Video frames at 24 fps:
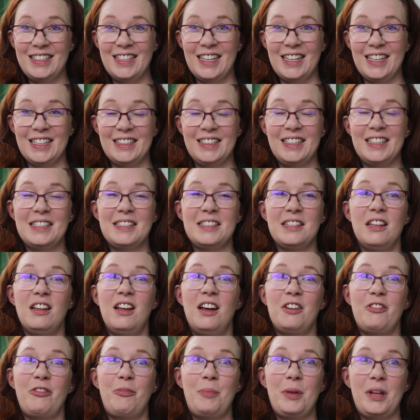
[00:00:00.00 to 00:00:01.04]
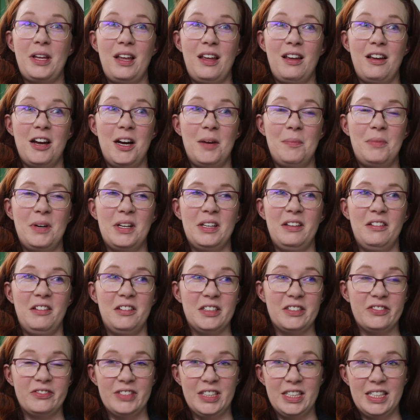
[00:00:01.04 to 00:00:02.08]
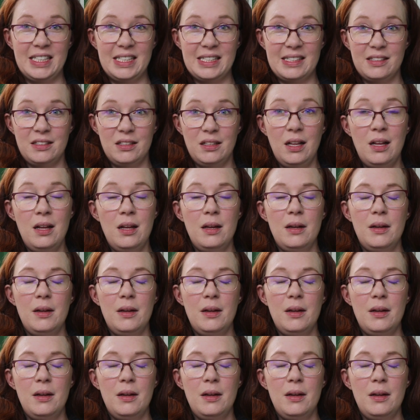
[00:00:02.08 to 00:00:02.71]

and that's a lot of picking up and a lot of knitting still,